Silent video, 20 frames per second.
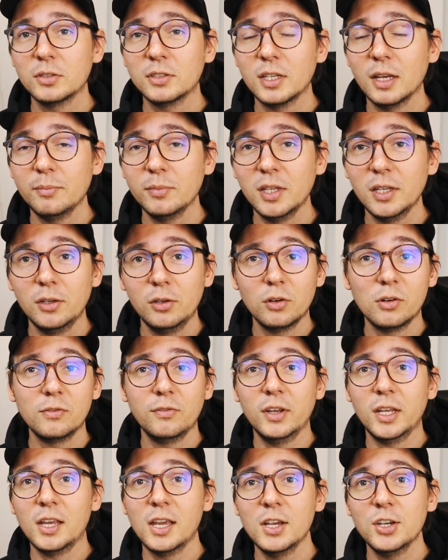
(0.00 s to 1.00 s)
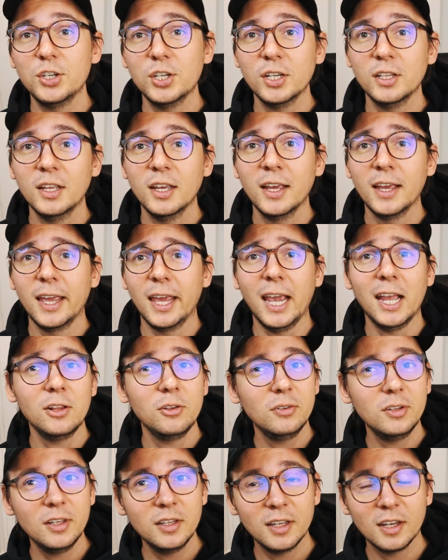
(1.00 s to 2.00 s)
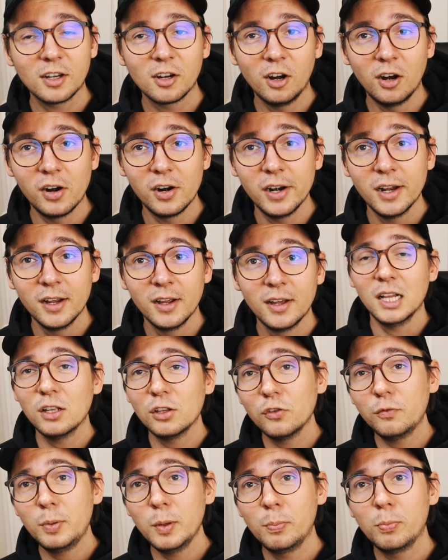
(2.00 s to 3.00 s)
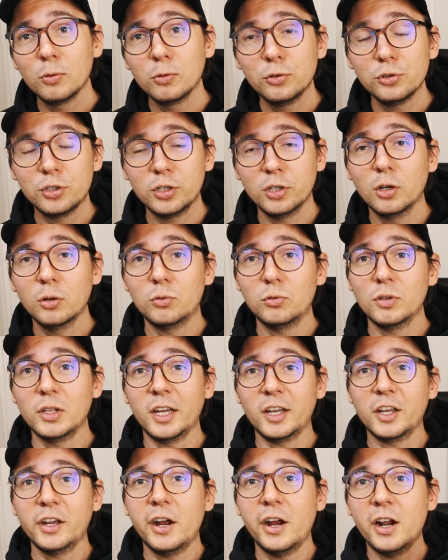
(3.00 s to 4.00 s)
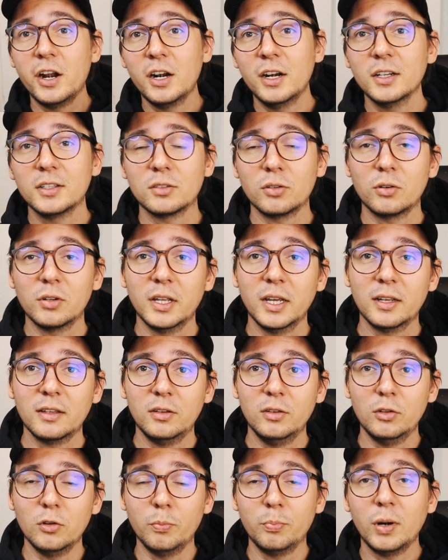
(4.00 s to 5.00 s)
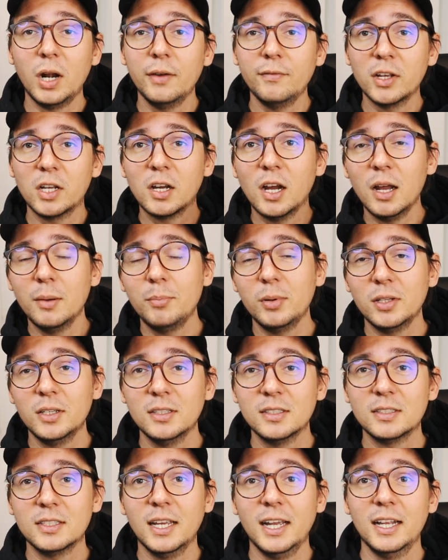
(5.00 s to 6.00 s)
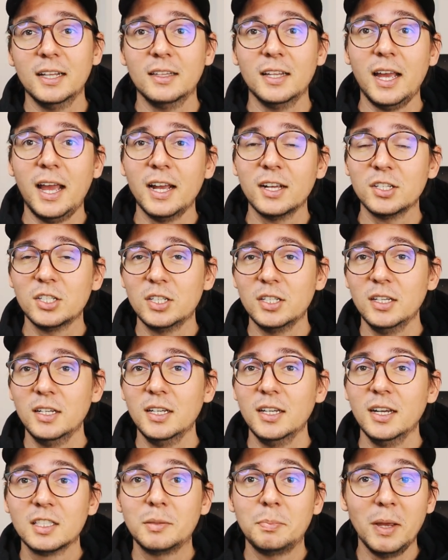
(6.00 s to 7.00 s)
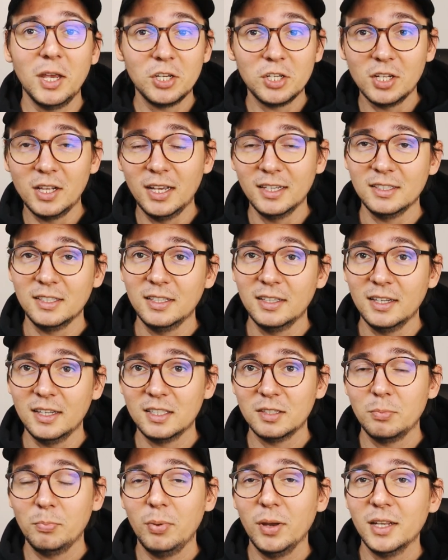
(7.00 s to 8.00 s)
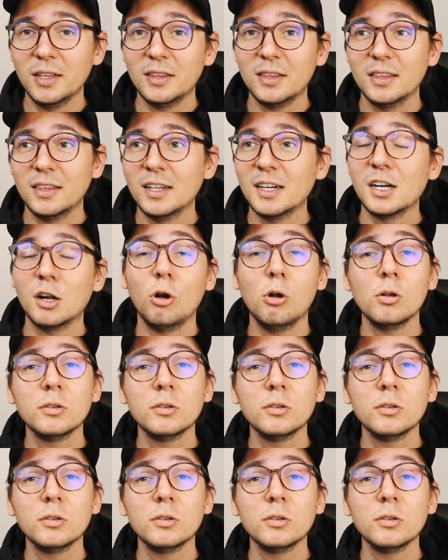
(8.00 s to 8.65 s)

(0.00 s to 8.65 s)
or something, you're on vacation and you need a car. A lot of people usually go to like Hertz or like, you know, private companies that actually specialize in this, but there are